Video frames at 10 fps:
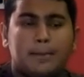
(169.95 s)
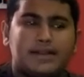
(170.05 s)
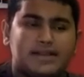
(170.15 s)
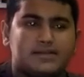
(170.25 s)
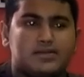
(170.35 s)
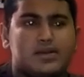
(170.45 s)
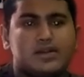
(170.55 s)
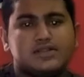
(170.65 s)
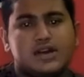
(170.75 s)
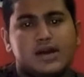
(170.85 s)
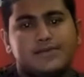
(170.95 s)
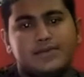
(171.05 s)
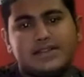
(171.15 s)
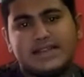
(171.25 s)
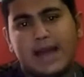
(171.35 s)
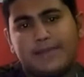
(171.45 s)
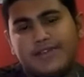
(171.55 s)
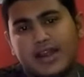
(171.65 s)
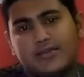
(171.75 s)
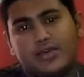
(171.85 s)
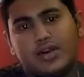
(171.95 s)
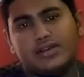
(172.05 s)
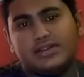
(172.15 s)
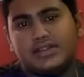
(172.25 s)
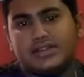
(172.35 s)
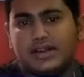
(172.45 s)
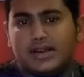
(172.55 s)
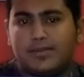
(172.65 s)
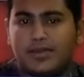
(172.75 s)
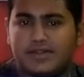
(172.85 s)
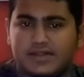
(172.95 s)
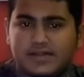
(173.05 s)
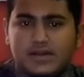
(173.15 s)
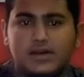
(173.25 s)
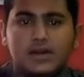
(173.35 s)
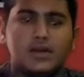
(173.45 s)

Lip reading: but this one also comes with the Snapdragon 430 processor